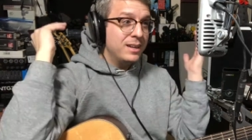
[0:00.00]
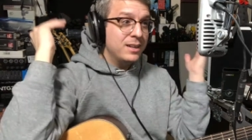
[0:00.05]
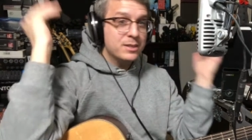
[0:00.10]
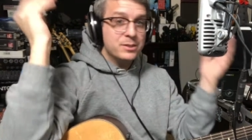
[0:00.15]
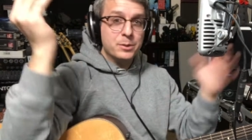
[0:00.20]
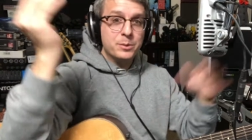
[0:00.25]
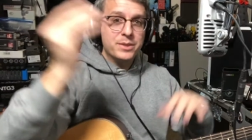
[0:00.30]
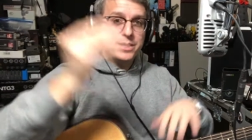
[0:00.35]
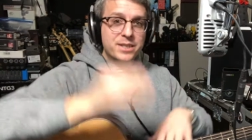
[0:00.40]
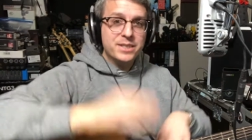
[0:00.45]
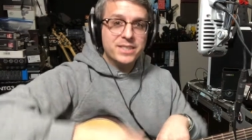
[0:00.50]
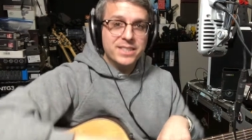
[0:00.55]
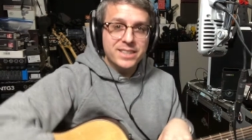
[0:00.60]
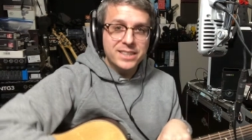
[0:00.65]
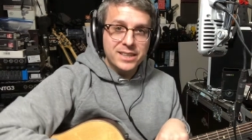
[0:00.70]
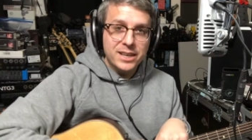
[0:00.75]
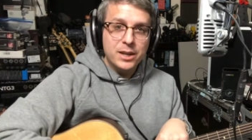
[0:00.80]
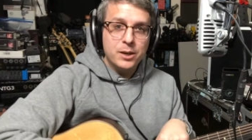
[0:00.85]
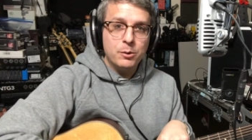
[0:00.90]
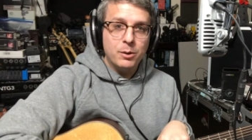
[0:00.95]
So there you
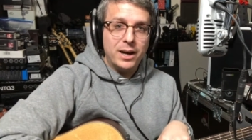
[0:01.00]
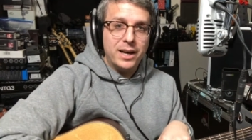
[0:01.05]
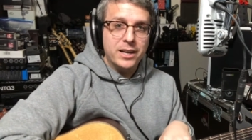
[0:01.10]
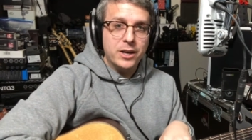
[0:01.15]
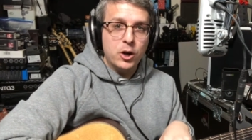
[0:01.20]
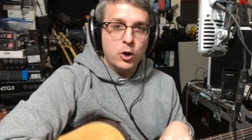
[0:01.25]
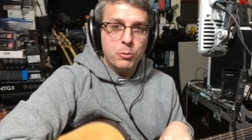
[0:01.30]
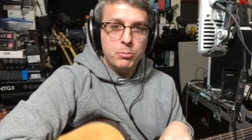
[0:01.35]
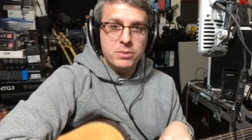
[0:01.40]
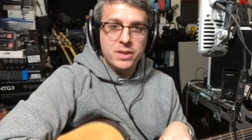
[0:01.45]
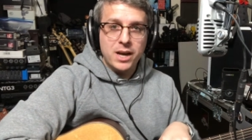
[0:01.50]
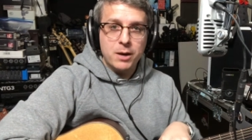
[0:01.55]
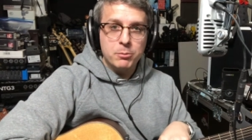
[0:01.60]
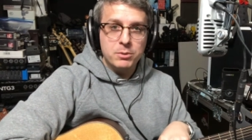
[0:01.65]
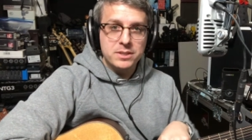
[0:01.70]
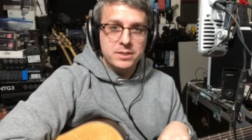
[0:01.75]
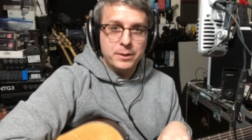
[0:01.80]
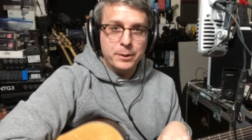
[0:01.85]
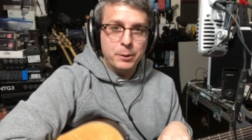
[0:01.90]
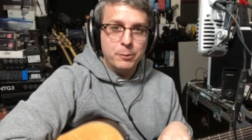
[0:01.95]
go. I hope that
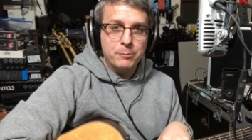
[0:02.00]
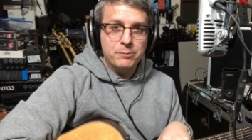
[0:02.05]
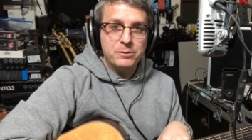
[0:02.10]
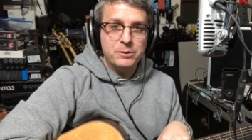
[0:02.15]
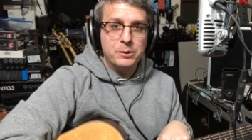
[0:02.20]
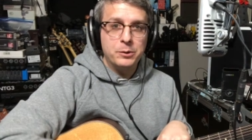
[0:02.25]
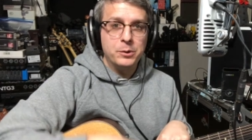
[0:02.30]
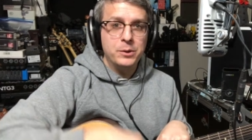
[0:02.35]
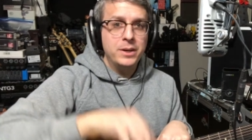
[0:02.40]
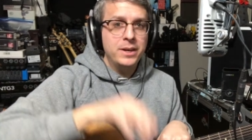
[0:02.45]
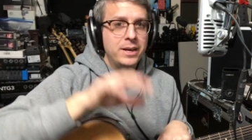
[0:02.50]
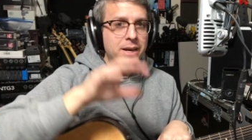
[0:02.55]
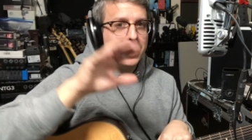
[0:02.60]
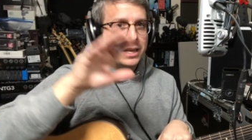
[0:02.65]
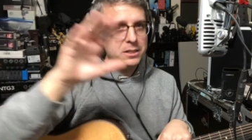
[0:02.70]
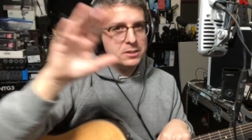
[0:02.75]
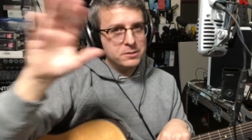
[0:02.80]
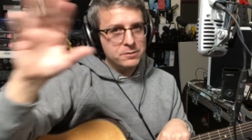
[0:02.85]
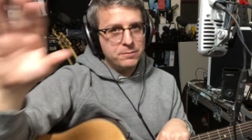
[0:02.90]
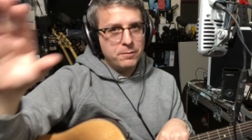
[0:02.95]
was helpful.
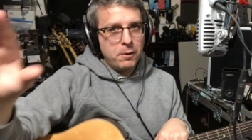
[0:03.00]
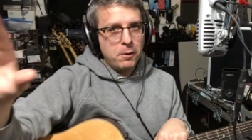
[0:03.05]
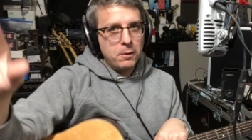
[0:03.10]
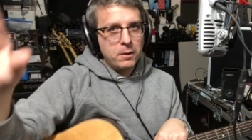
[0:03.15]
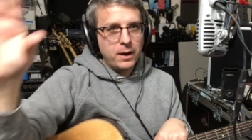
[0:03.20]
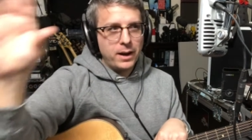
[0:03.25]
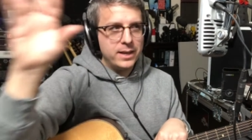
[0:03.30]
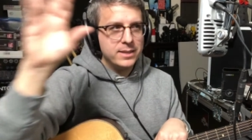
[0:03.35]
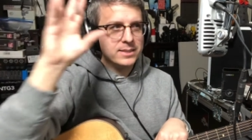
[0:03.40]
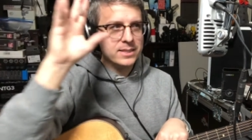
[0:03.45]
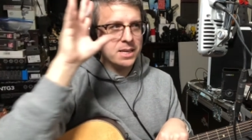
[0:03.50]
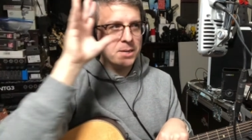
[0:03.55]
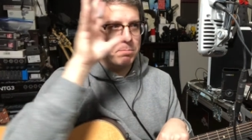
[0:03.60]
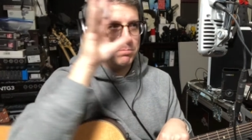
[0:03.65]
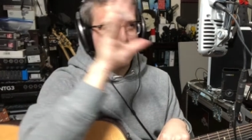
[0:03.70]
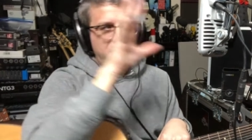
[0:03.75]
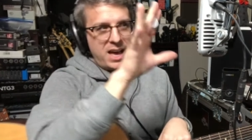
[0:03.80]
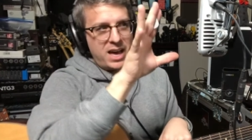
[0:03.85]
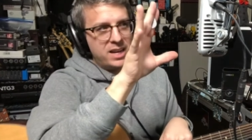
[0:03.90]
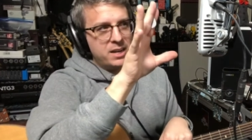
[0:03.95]
As far as
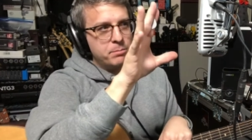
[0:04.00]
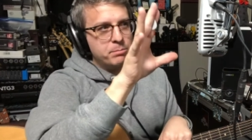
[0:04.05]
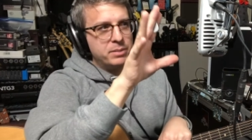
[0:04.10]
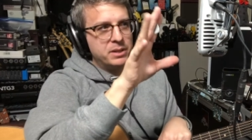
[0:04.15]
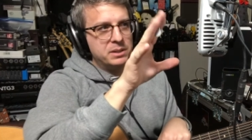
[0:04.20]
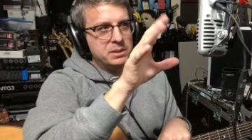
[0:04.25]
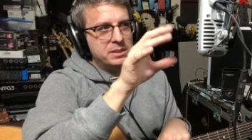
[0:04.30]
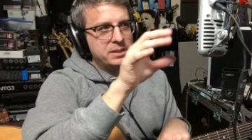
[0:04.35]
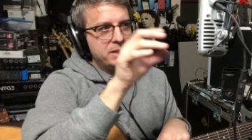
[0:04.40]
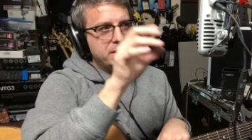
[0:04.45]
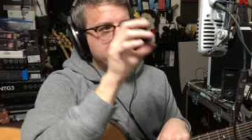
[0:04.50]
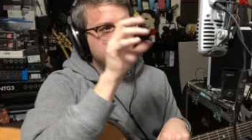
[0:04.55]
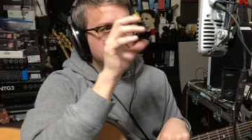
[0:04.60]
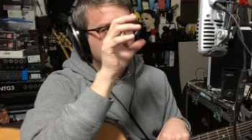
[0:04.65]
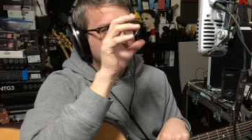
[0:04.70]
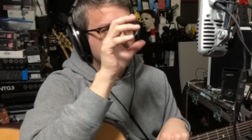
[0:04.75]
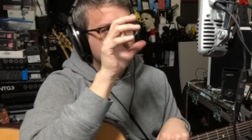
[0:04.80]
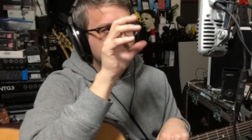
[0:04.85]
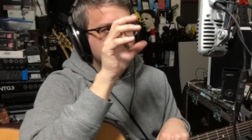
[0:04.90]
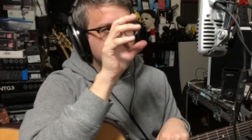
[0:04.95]
compatibility
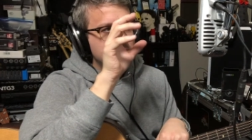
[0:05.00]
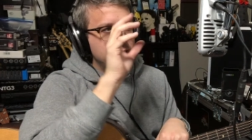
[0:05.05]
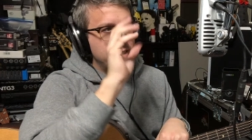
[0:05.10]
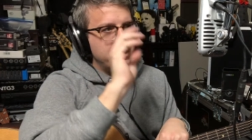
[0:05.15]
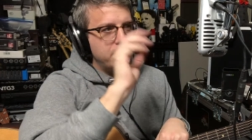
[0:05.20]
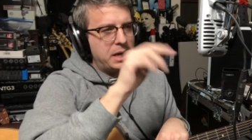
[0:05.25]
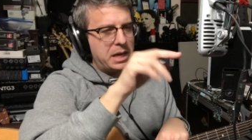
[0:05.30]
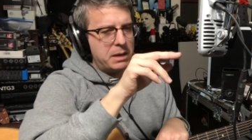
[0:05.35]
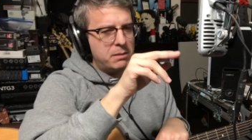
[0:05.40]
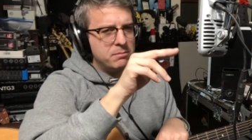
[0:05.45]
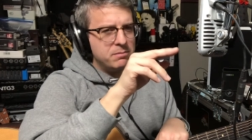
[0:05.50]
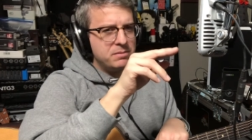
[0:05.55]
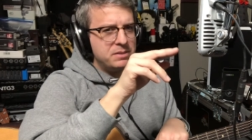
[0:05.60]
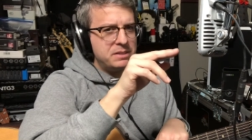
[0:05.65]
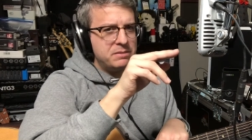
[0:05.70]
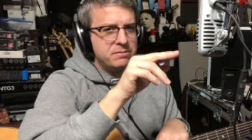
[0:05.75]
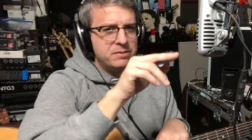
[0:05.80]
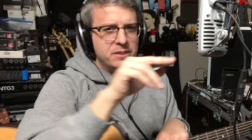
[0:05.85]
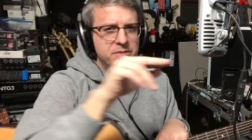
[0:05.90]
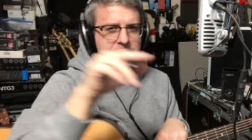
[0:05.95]
of the
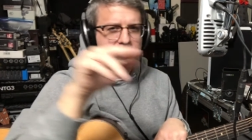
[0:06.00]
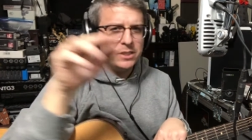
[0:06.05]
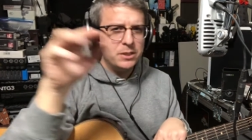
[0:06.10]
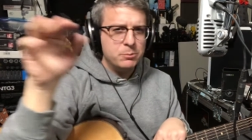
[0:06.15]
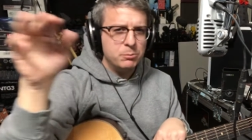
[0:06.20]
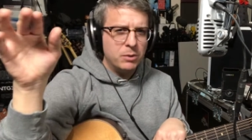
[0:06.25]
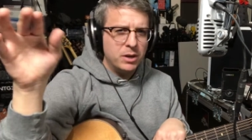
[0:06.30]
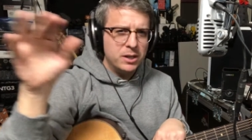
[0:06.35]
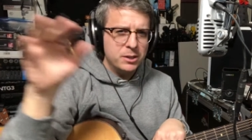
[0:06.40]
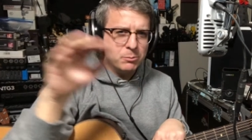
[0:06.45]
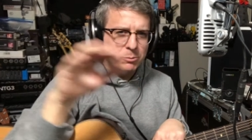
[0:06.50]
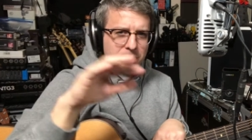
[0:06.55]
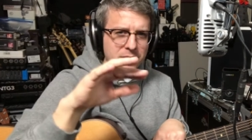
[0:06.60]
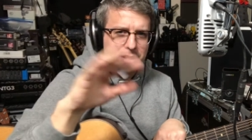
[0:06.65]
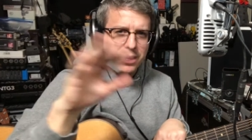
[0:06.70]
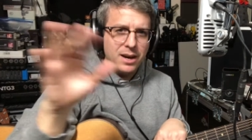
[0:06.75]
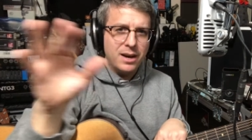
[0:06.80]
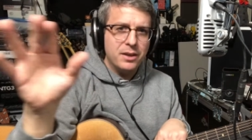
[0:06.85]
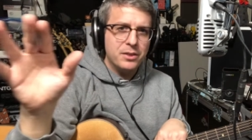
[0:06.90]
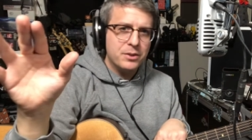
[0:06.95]
MV51 with
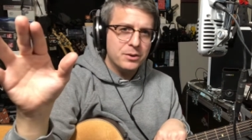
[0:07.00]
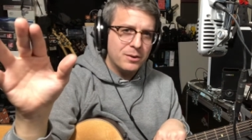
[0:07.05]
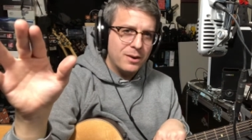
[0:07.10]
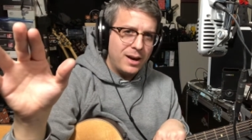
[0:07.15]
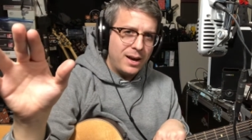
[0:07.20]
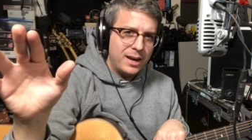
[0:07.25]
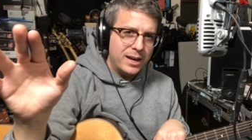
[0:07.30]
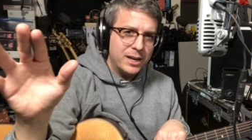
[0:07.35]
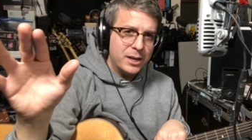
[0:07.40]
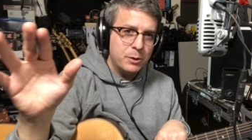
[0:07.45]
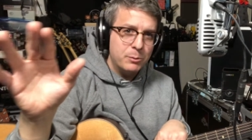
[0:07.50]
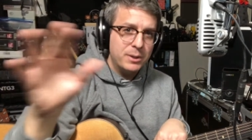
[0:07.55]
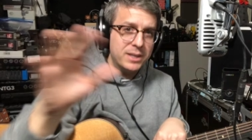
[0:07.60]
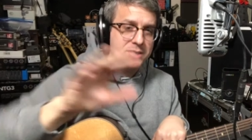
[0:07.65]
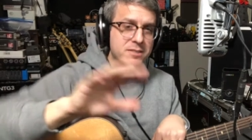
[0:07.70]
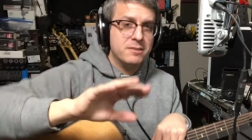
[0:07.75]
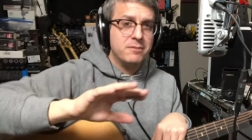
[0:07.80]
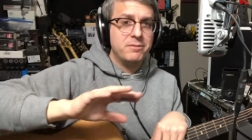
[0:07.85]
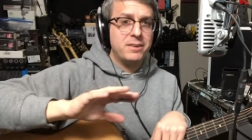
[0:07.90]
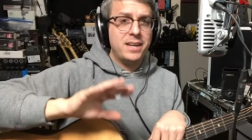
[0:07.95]
other
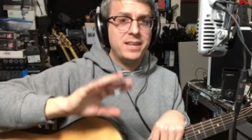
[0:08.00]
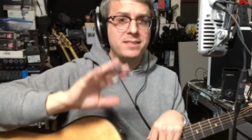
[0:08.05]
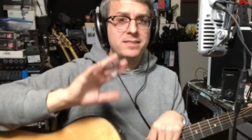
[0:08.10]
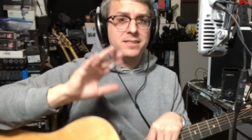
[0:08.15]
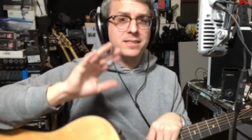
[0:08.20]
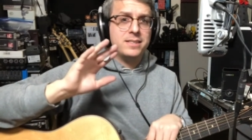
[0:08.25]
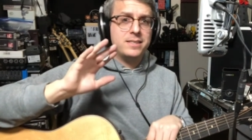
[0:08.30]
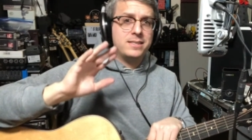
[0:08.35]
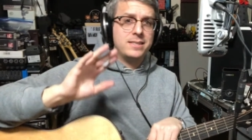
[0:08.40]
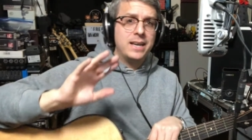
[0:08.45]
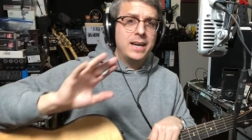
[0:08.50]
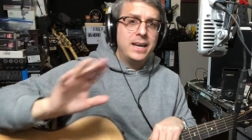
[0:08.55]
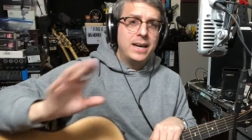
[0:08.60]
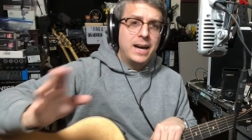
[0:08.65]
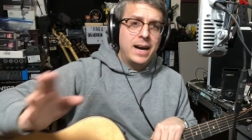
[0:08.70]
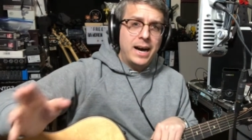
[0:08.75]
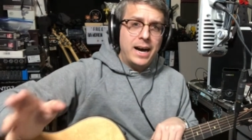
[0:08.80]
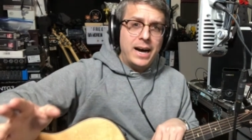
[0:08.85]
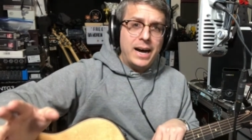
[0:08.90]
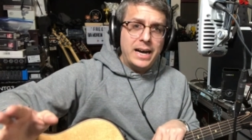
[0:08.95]
iOS devices,
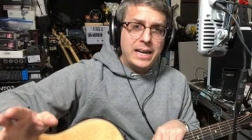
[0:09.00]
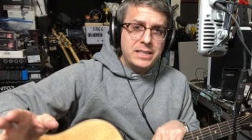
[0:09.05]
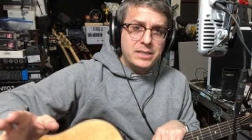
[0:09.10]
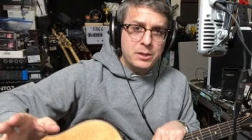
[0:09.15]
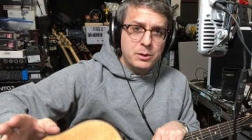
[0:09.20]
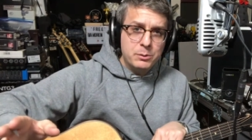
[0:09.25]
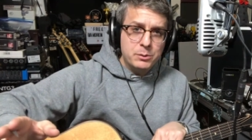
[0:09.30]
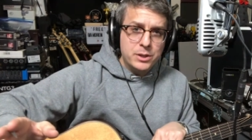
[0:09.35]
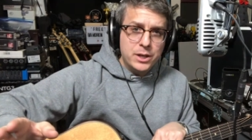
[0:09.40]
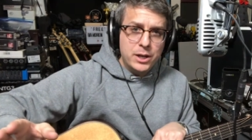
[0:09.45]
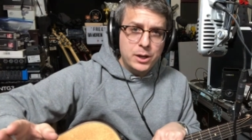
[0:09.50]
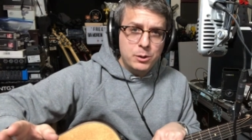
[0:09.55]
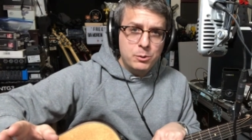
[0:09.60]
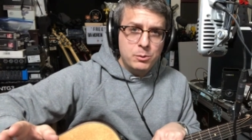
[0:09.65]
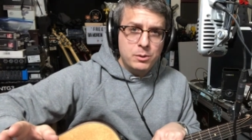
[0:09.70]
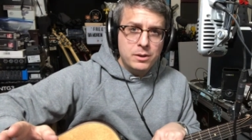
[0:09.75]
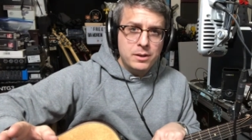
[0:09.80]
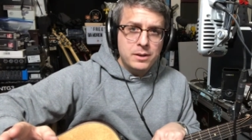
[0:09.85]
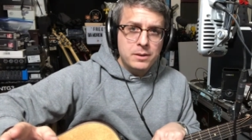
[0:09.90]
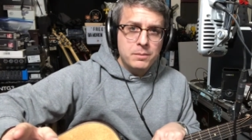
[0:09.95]
I don't know.